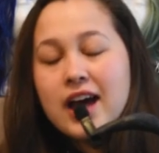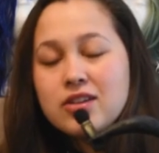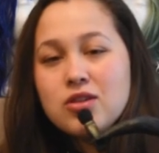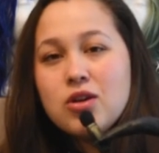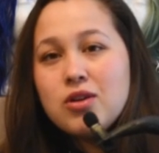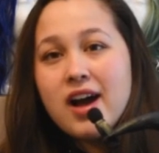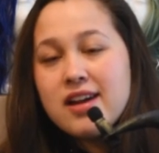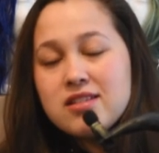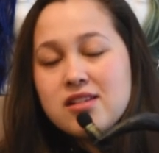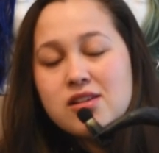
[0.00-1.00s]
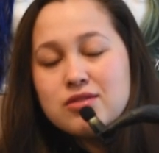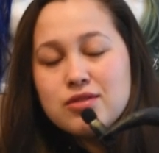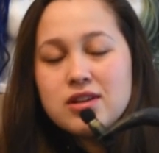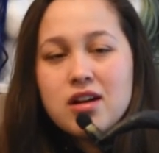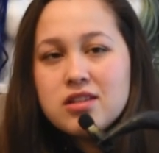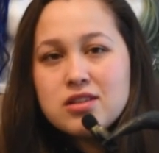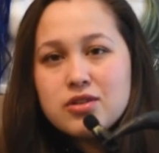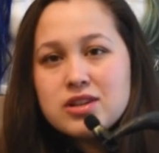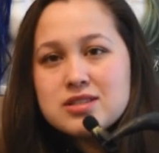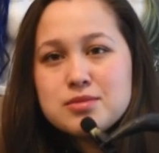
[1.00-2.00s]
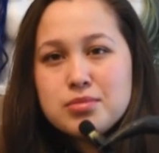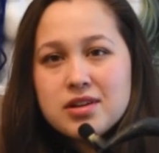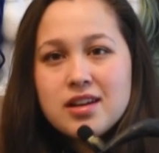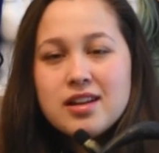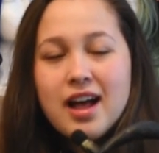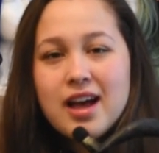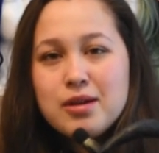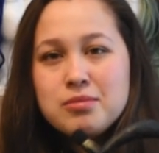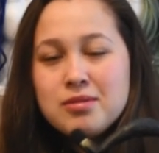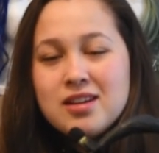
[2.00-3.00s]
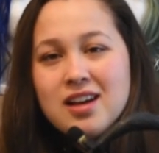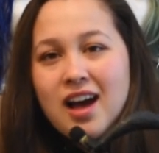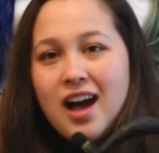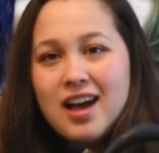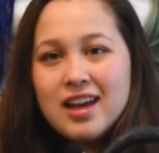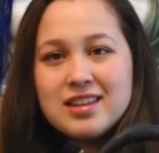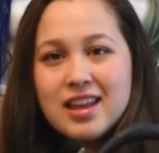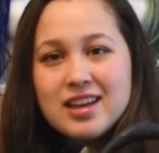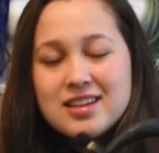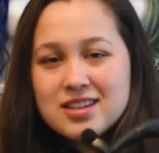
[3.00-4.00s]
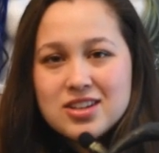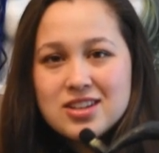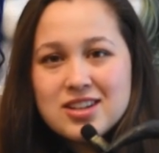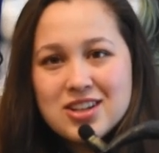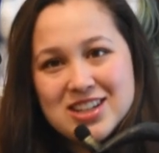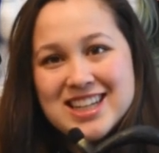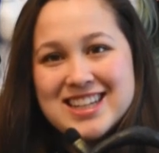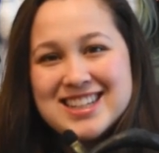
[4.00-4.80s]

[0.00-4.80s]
I don't know. I don't know if y'all noticed, but I I like a good hoodie.